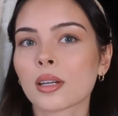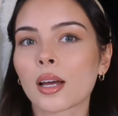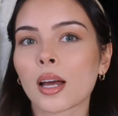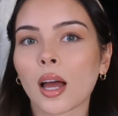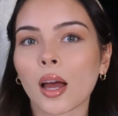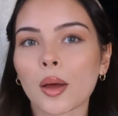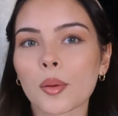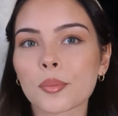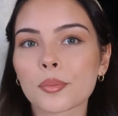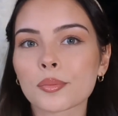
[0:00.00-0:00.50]

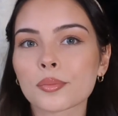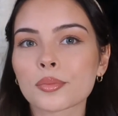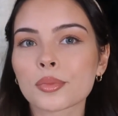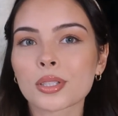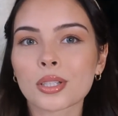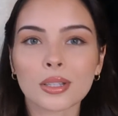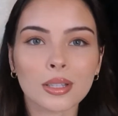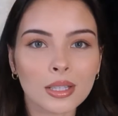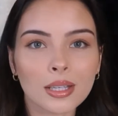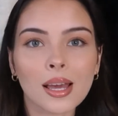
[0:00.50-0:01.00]

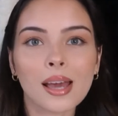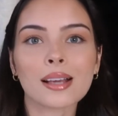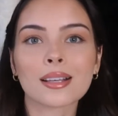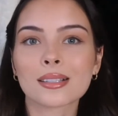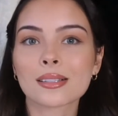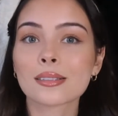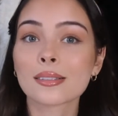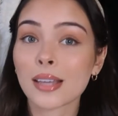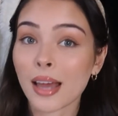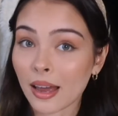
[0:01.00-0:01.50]
to the
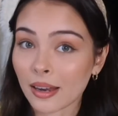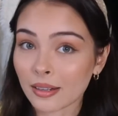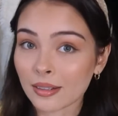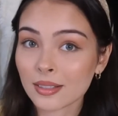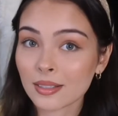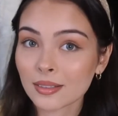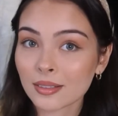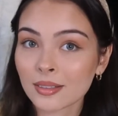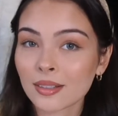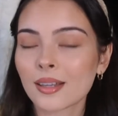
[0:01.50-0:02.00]

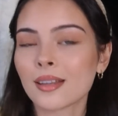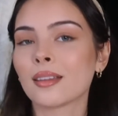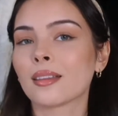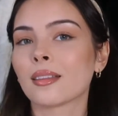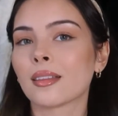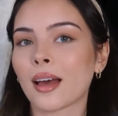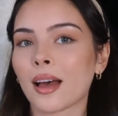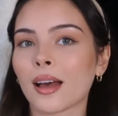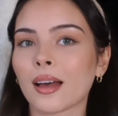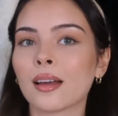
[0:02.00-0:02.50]
extent
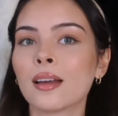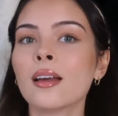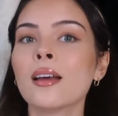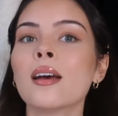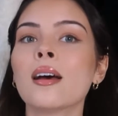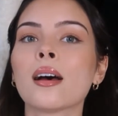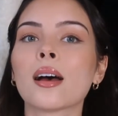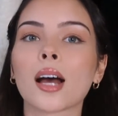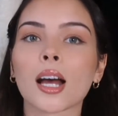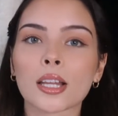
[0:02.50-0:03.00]
that
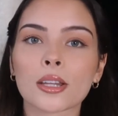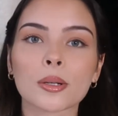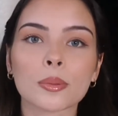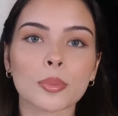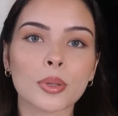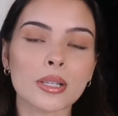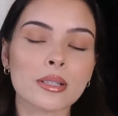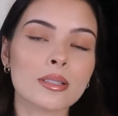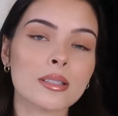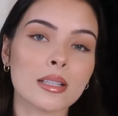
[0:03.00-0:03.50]
other
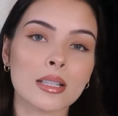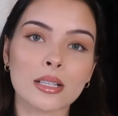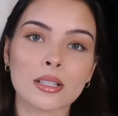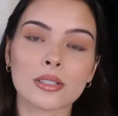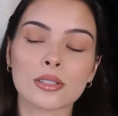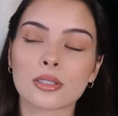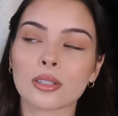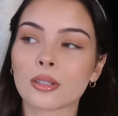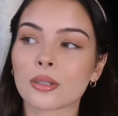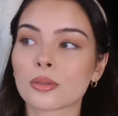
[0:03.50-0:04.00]
big
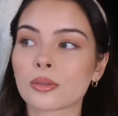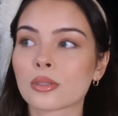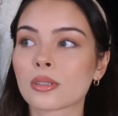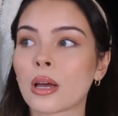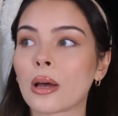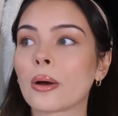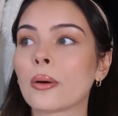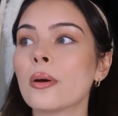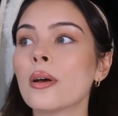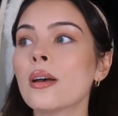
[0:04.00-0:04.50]
cities do.
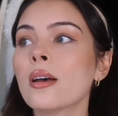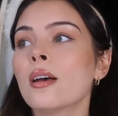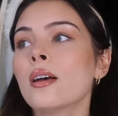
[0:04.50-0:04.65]
So